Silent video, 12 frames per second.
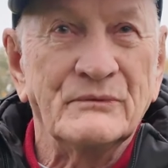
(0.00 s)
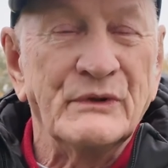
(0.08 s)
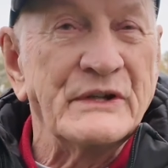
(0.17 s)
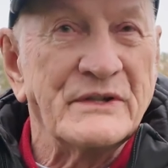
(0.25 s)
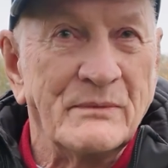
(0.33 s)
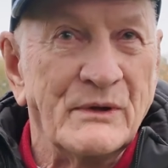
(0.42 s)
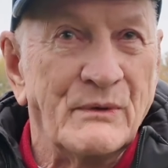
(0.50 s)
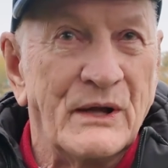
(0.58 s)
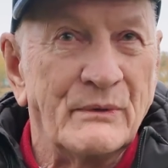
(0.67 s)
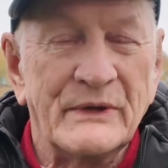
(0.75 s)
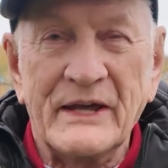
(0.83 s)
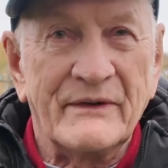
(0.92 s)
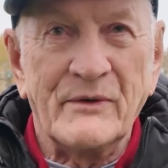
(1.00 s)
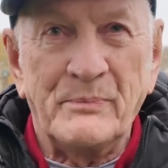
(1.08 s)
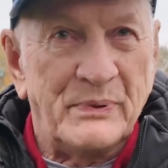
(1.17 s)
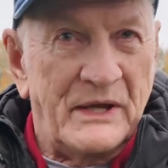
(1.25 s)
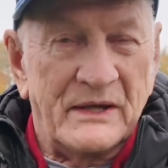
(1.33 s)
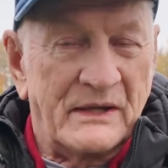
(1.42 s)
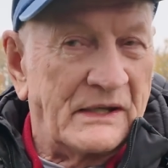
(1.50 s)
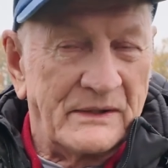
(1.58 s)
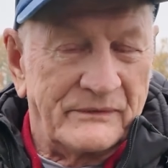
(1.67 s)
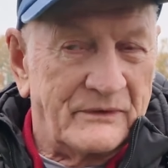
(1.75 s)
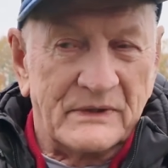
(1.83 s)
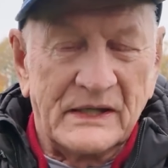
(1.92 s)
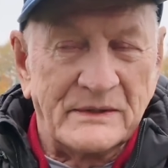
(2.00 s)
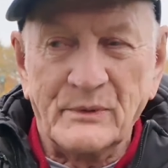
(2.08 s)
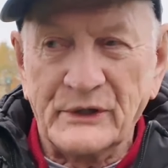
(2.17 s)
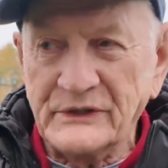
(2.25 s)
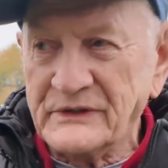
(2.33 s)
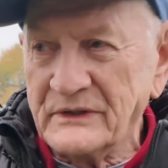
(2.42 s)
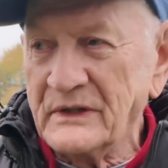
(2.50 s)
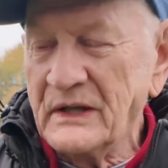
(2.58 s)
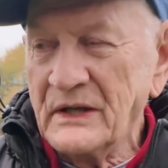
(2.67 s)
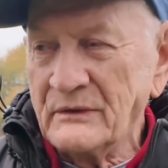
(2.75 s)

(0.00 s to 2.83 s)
reasonably well without ever paying anybody to